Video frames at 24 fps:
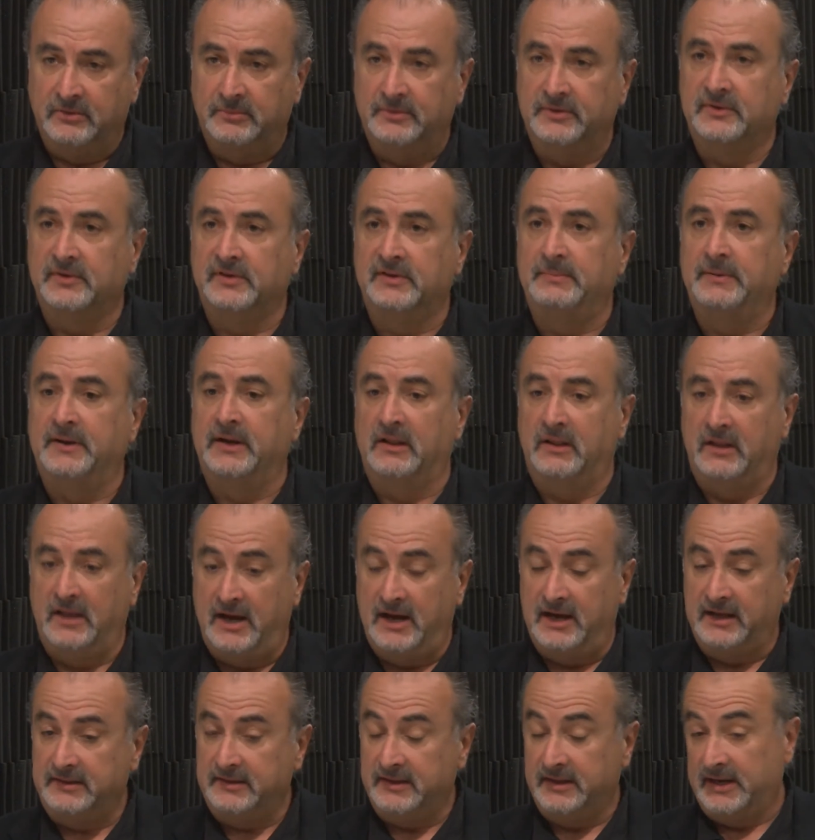but there's been a
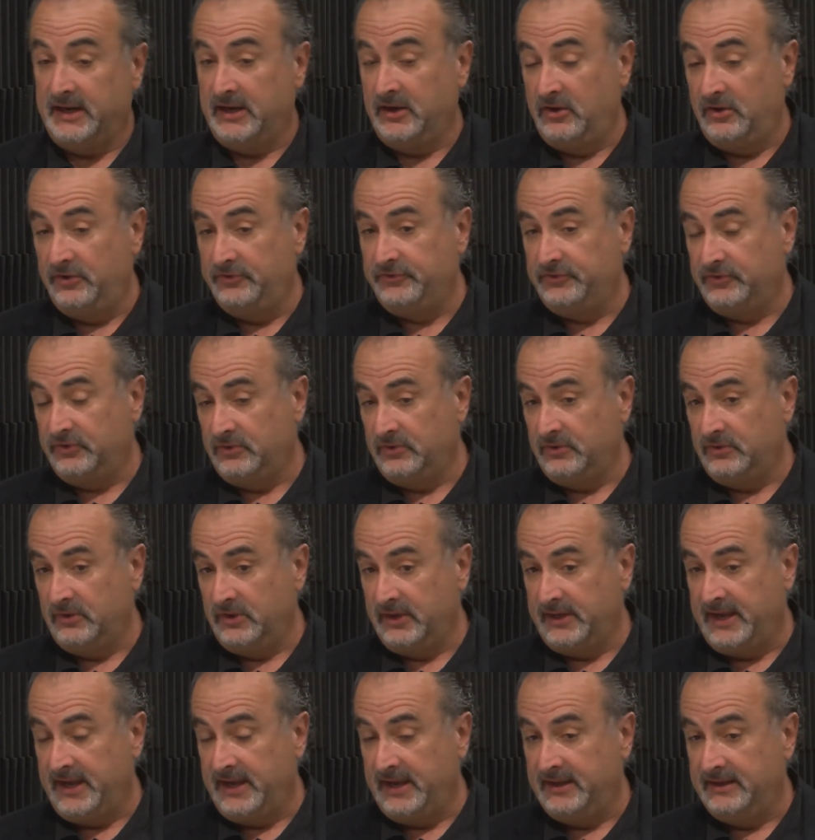lot that I also
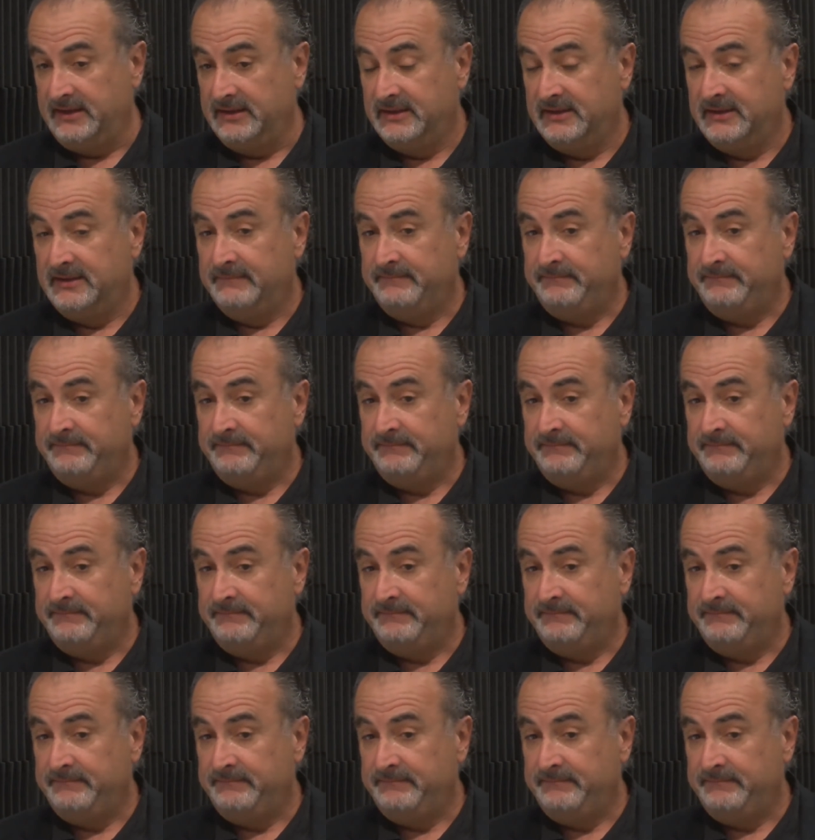look at,